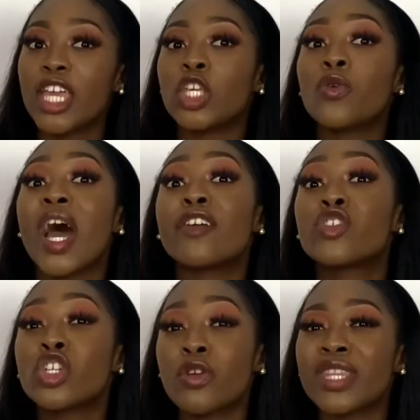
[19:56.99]
You have
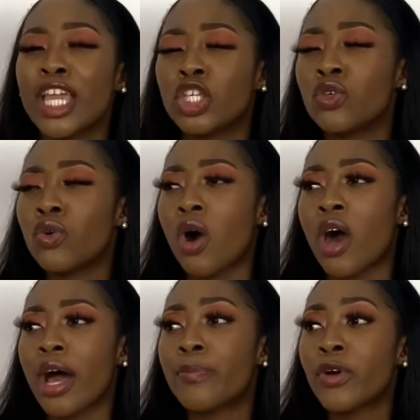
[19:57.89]
shown that you
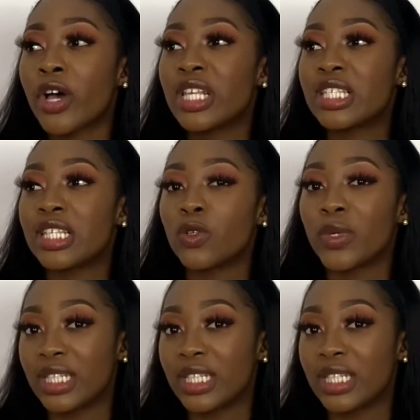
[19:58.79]
are a person with